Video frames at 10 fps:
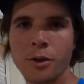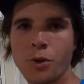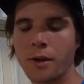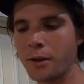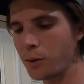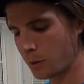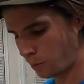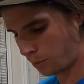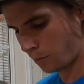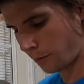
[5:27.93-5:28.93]
Try and do
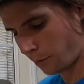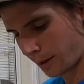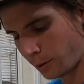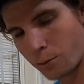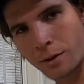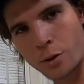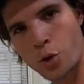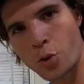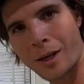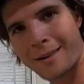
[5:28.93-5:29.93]
some of my own
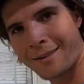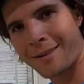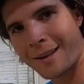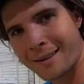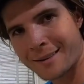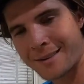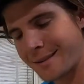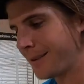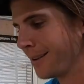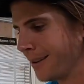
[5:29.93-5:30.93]
trick
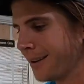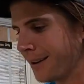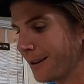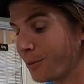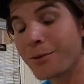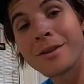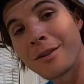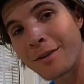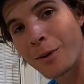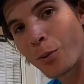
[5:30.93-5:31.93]
things, and we'll see
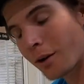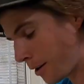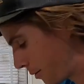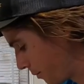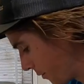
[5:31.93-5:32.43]
if they work.